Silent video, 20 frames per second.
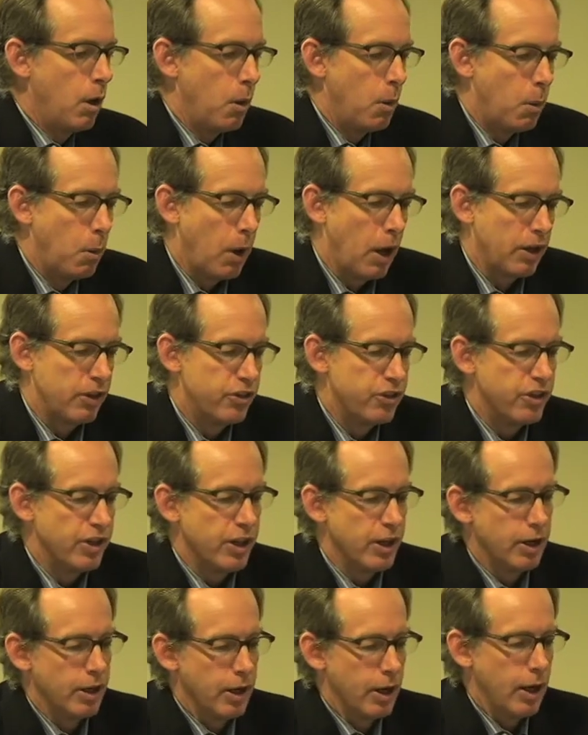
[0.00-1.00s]
Well, let's
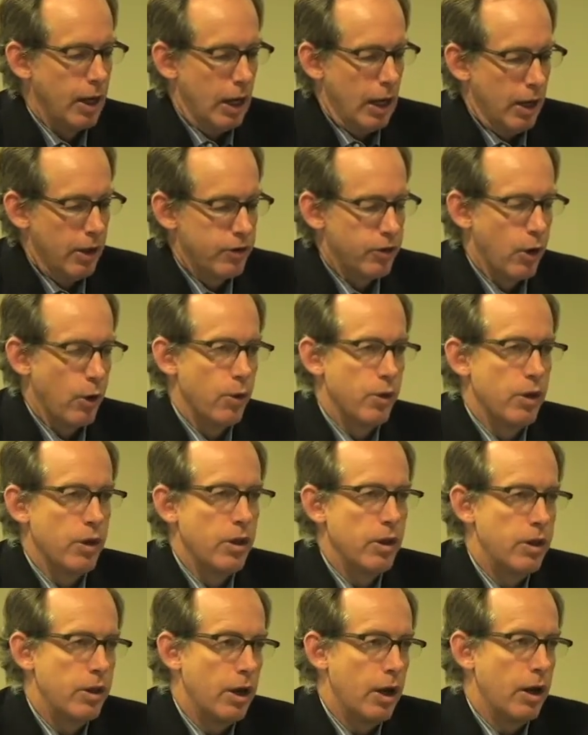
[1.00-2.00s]
see. So
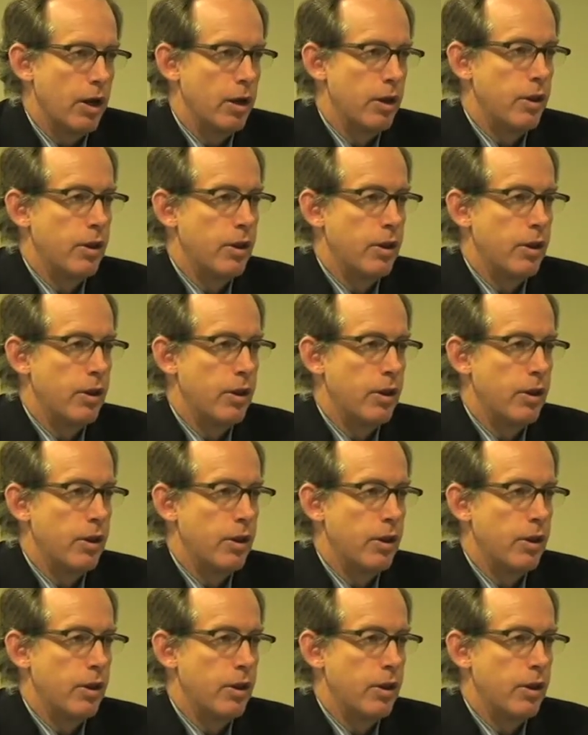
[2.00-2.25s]
the,